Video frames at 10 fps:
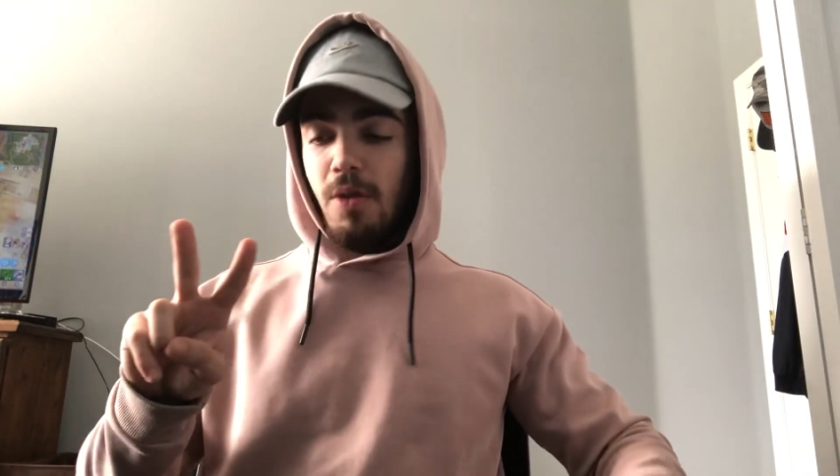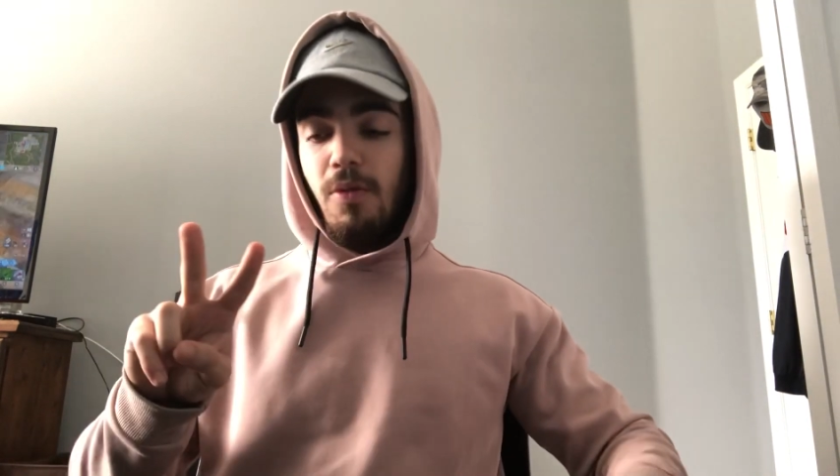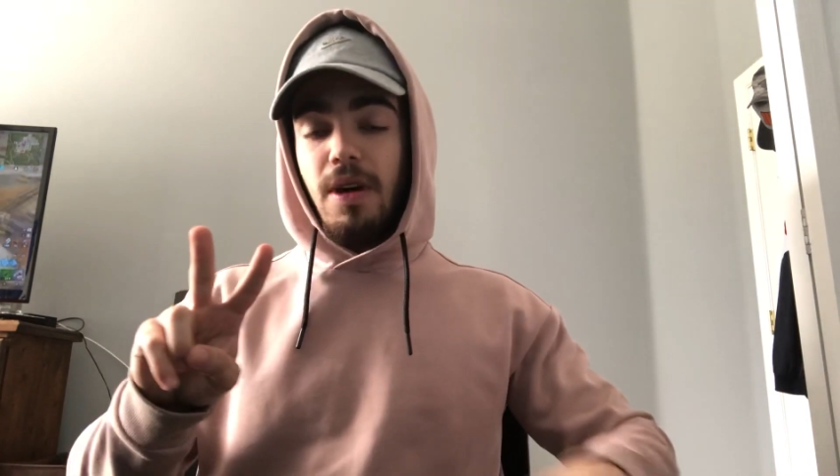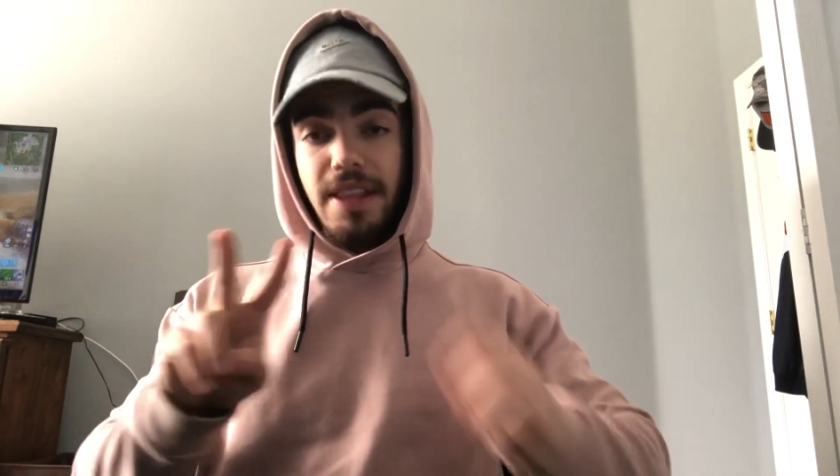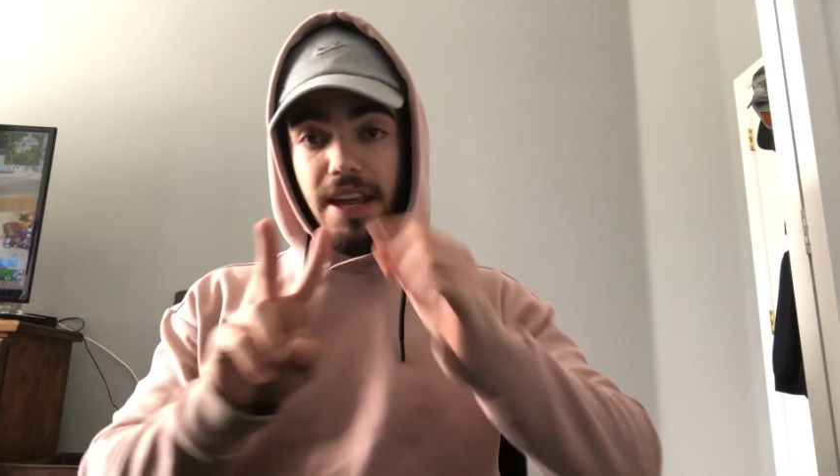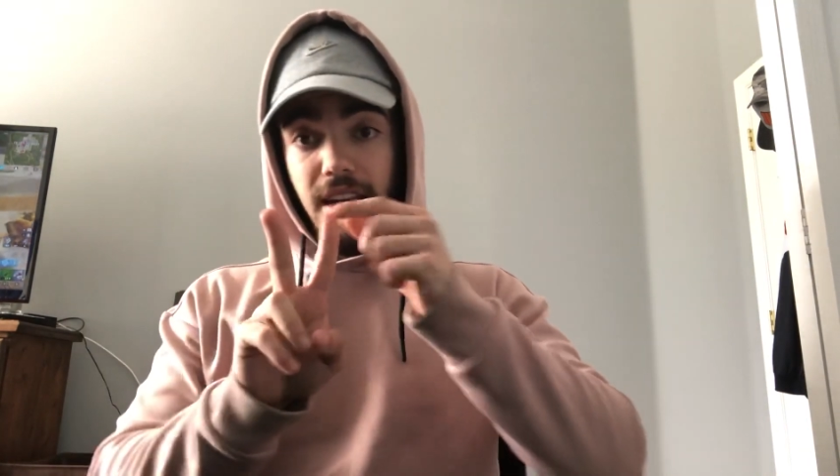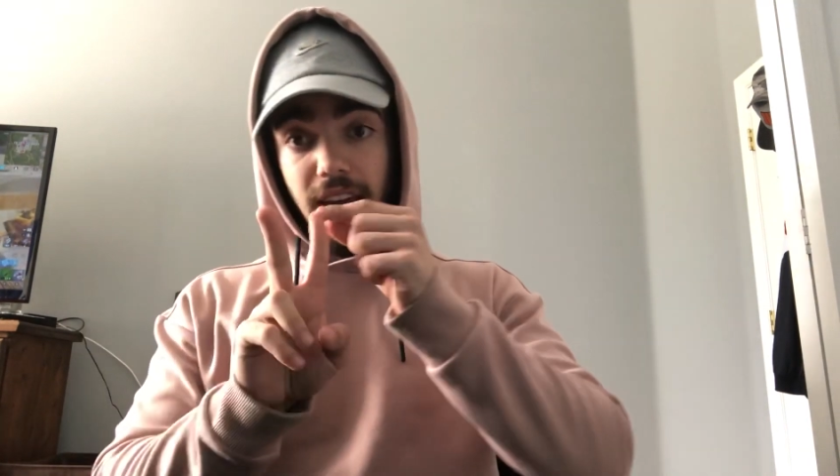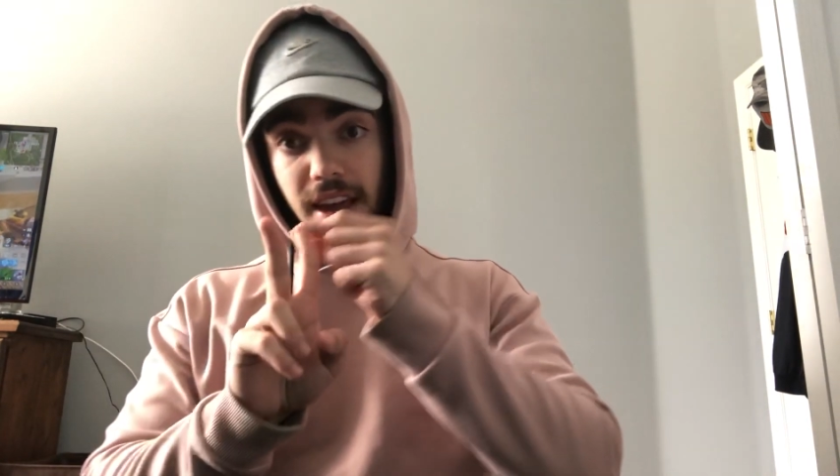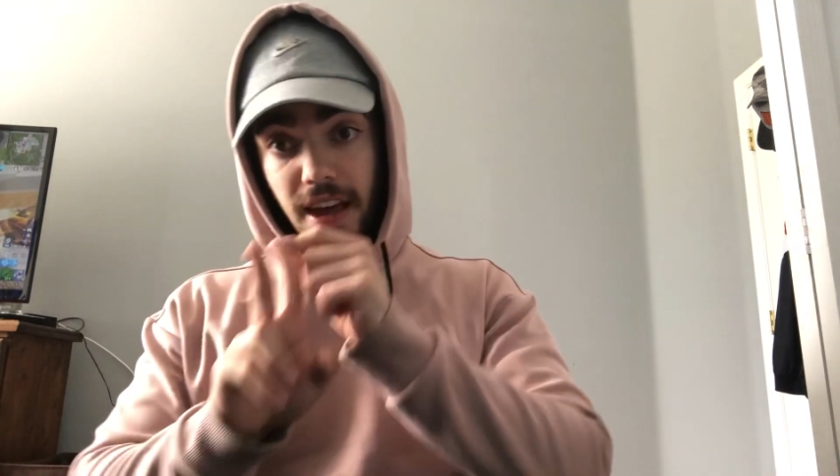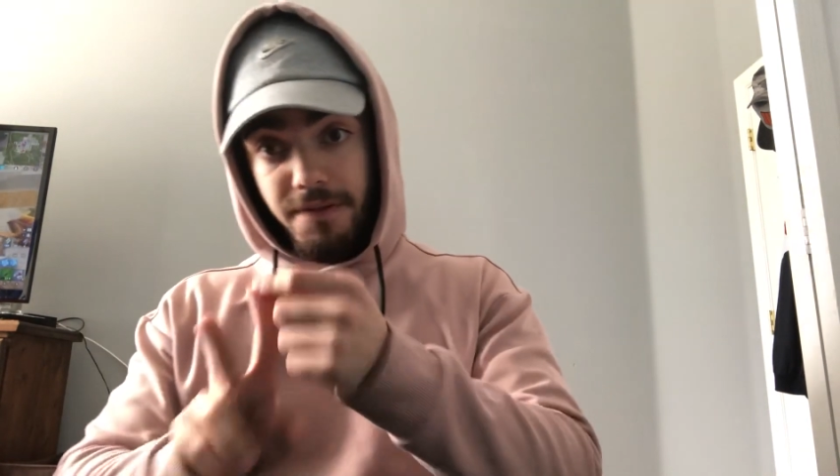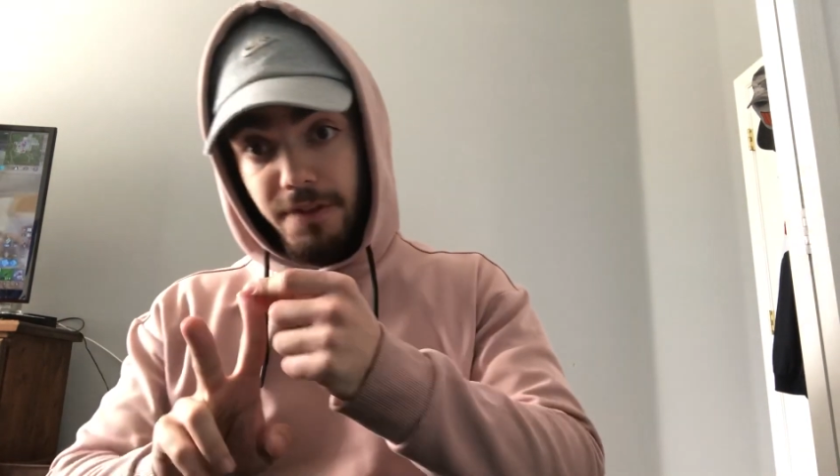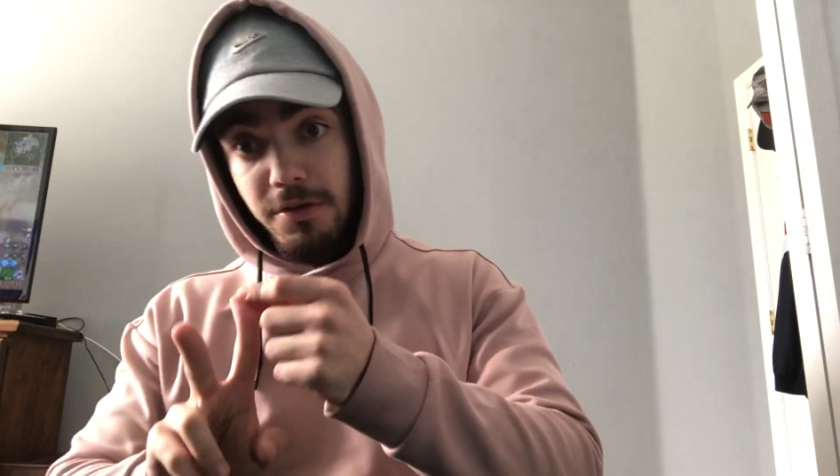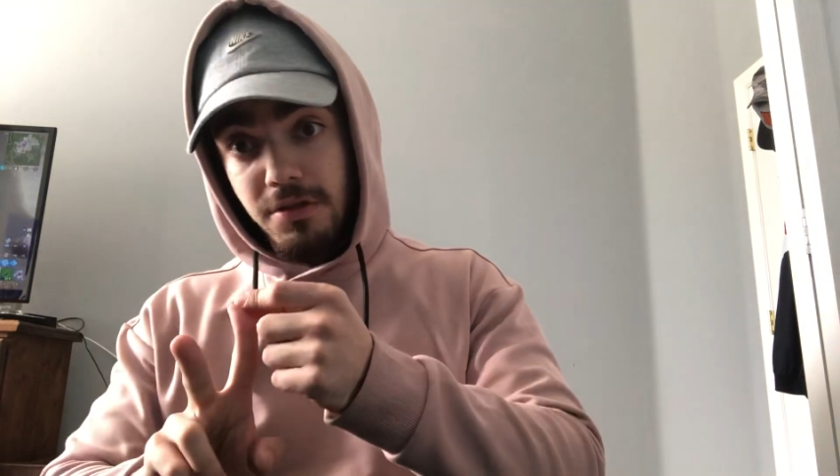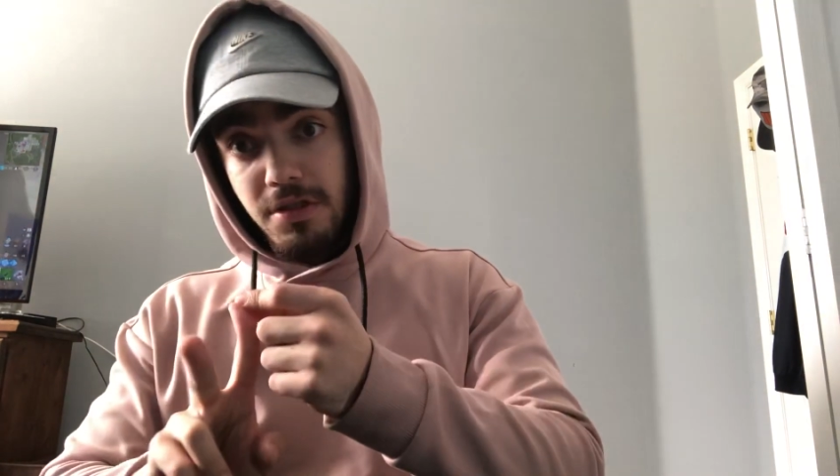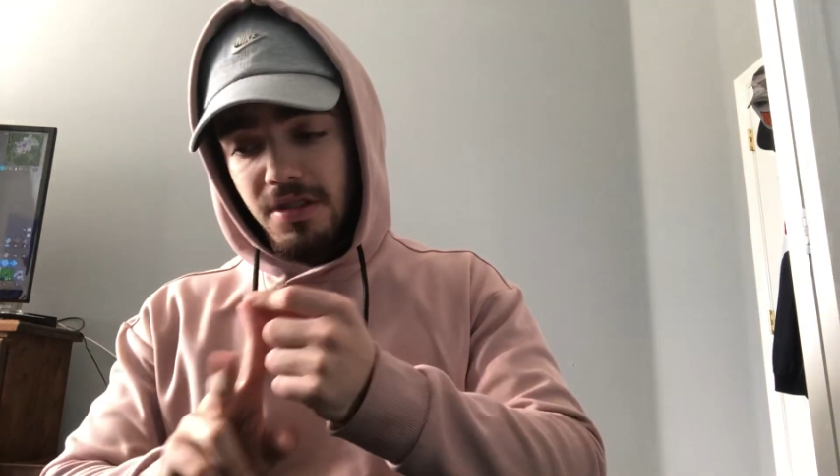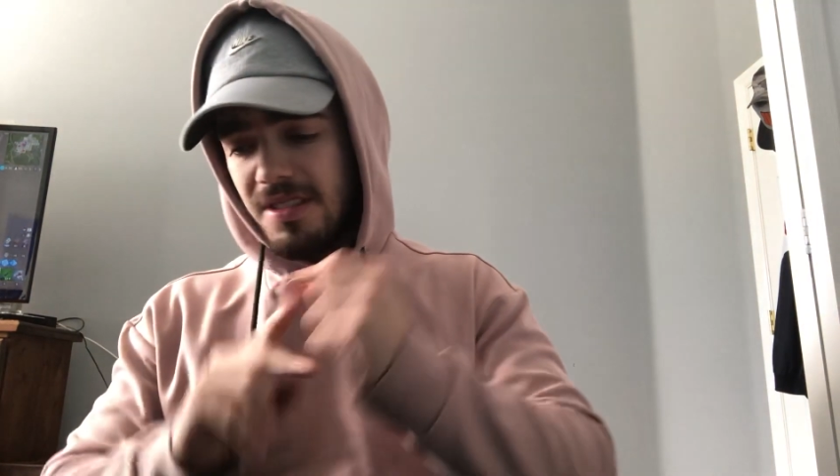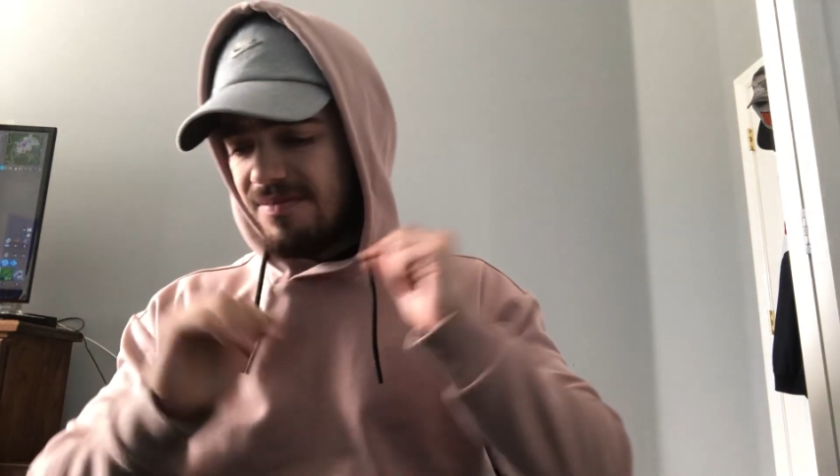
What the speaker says: One, headphones.